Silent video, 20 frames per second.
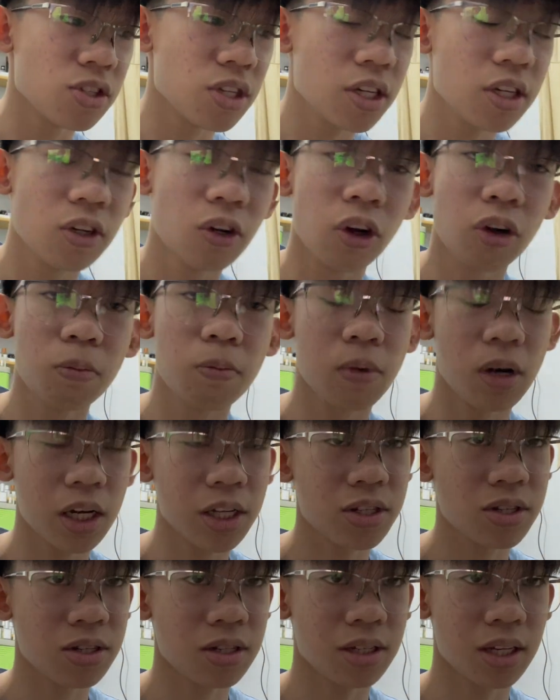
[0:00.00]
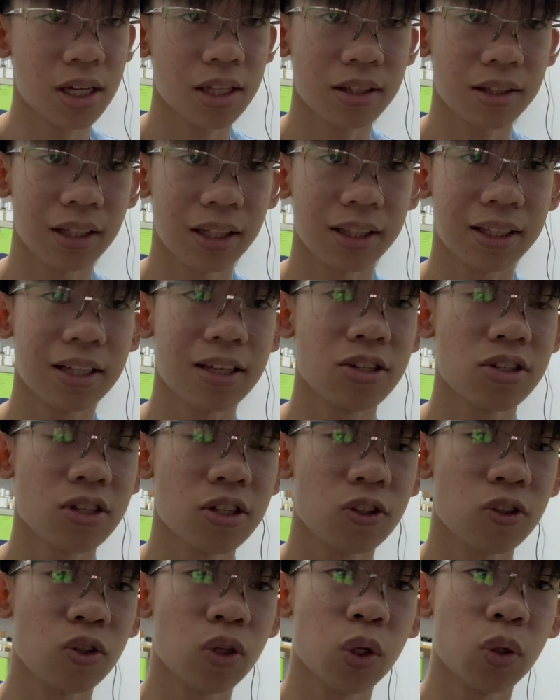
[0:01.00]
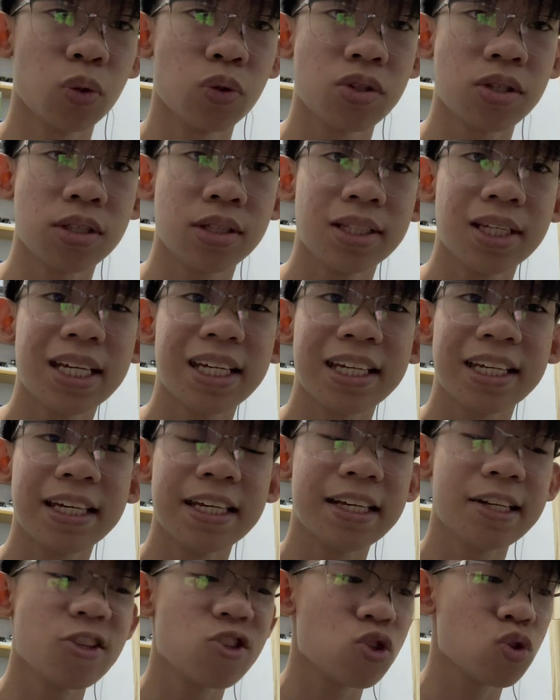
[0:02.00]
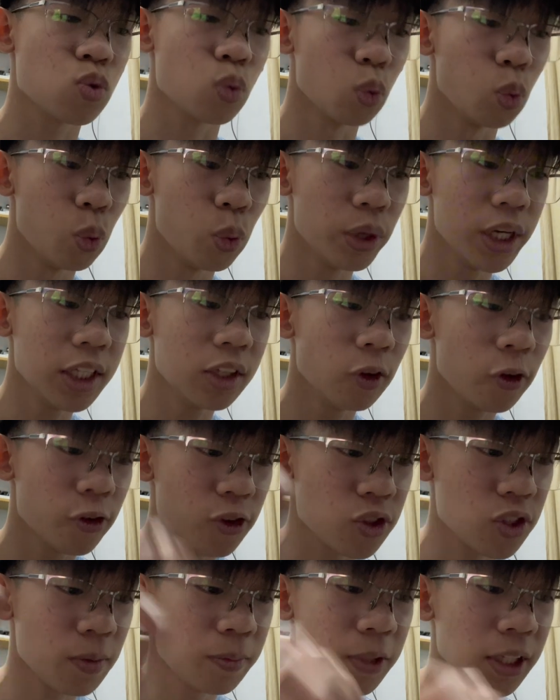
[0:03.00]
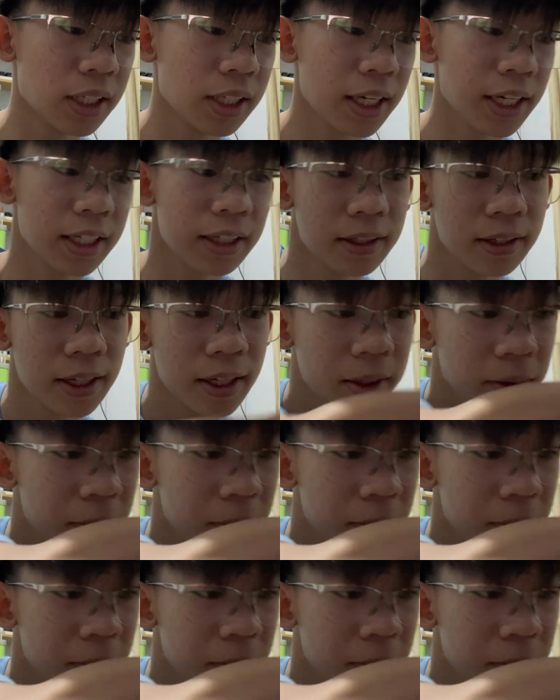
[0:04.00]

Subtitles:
a gourmand scent that isn't too sticky, sweet, or something like that.